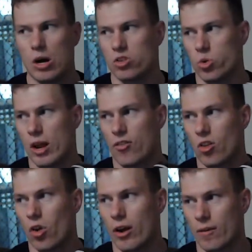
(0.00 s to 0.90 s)
where you have to
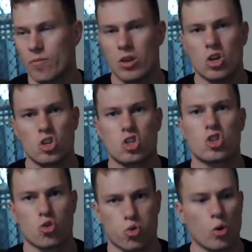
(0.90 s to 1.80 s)
like
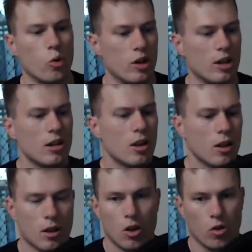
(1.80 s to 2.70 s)
screw it in,
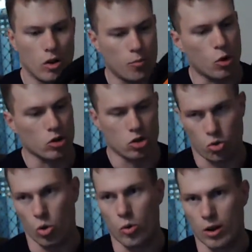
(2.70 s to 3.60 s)
put a
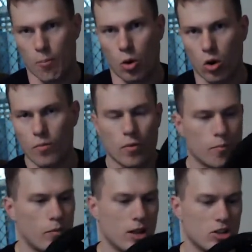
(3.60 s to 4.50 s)
screw in the bottom.
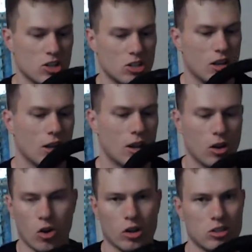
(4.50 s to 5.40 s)
It's just a
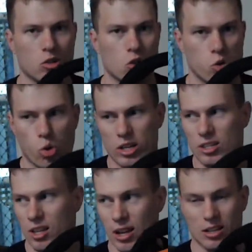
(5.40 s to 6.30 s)
nice little
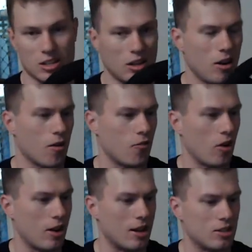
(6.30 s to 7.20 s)
twist, and it's
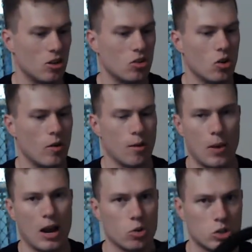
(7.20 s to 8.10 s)
very easy to do. And the
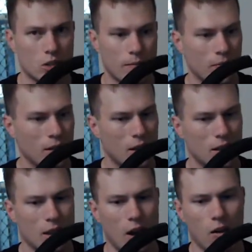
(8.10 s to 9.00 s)
pedals,
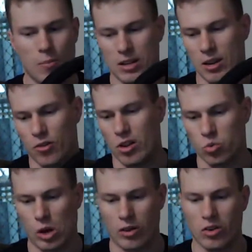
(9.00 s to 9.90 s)
they are a bit different as
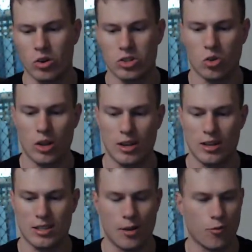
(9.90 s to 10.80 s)
well. They're not as quick as
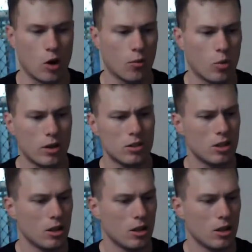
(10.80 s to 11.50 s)
the F1 ones,